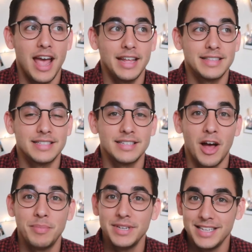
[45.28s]
it's
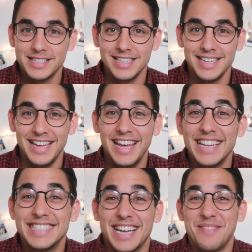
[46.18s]
not been easy.
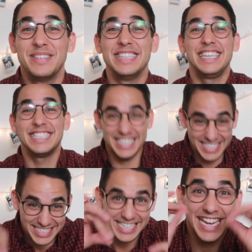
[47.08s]
It's not been the
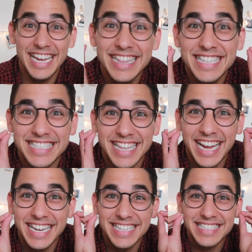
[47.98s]
easiest in the
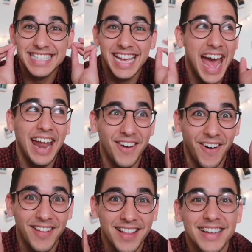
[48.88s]
slightest at
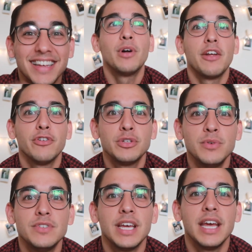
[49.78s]
all. When I first
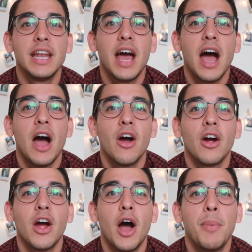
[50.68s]
moved in,
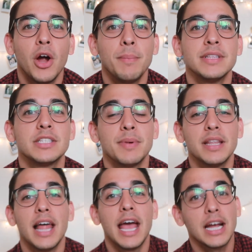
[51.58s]
our apartment
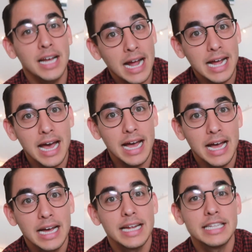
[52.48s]
smelled like
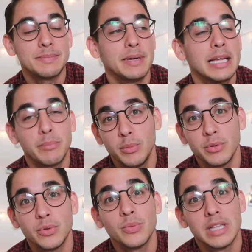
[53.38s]
caca. It smelled like
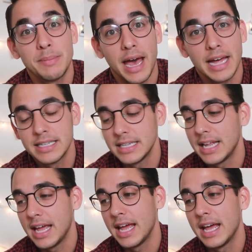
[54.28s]
poo-poo really bad.
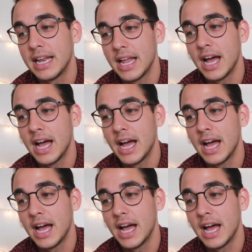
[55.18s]
And